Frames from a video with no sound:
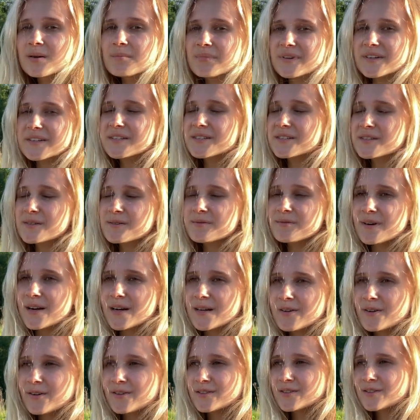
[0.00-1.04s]
pretty soon we are
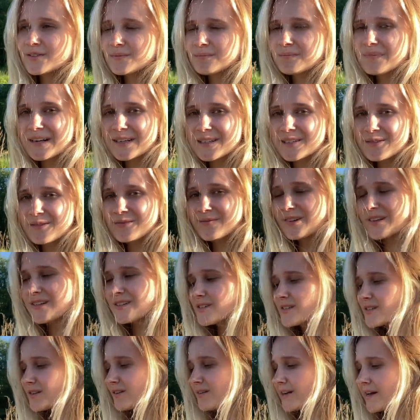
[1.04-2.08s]
going to back to
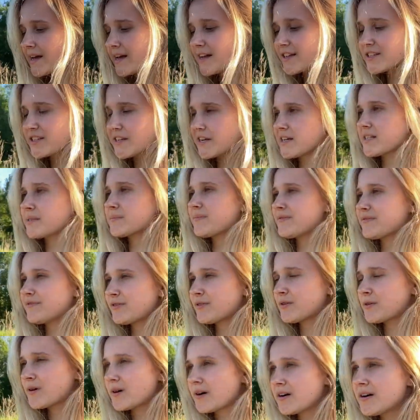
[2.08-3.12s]
Moscow and just
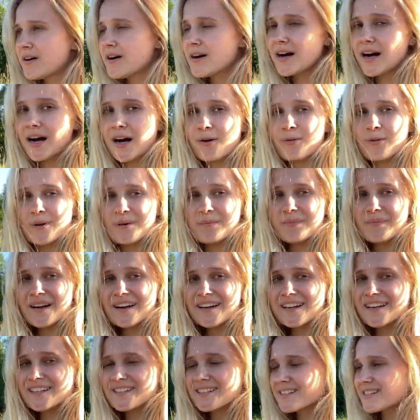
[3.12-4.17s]
before our way
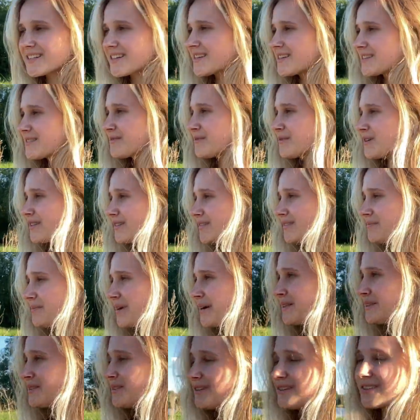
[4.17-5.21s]
back I decided to walk with
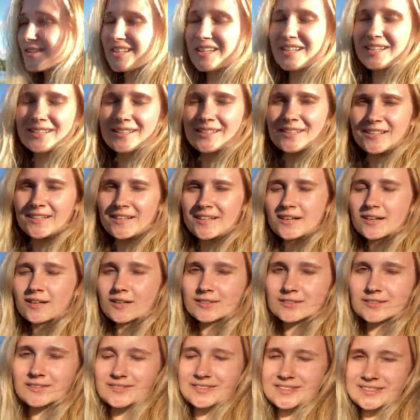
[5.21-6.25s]
my dog
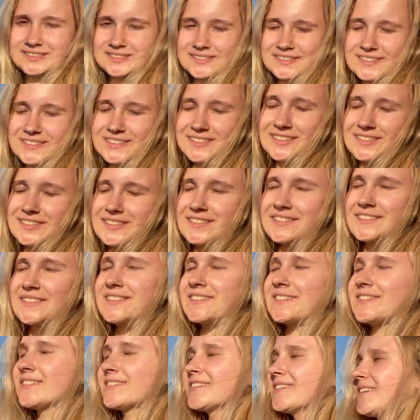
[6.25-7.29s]
on the field
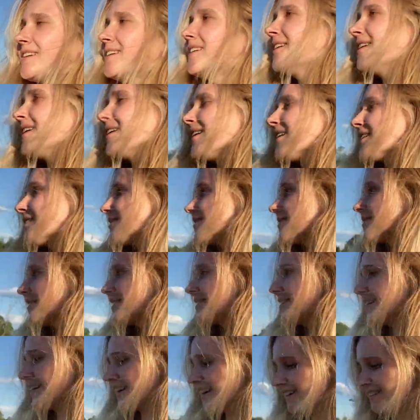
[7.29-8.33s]
and
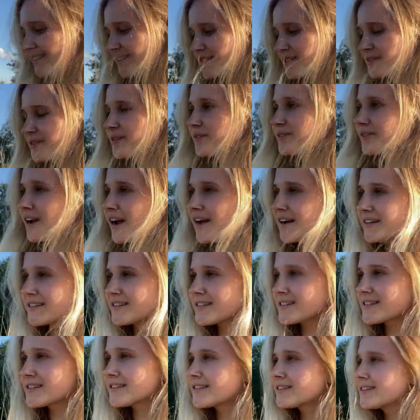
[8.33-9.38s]
yeah so
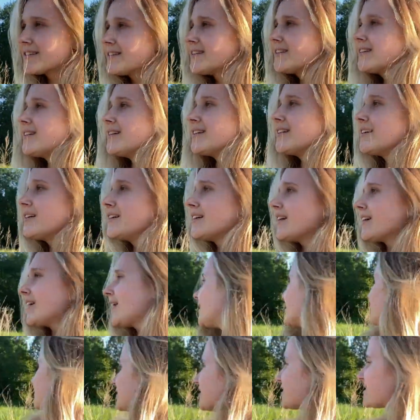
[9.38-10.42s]
nice
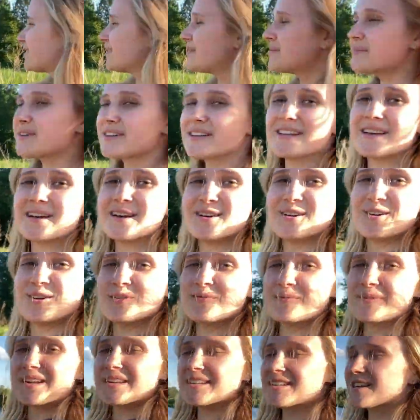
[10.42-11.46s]
I was swimming there all
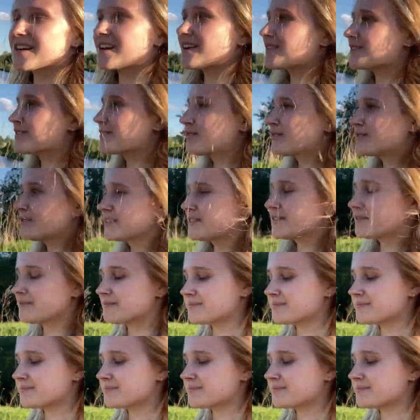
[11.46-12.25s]
my childhood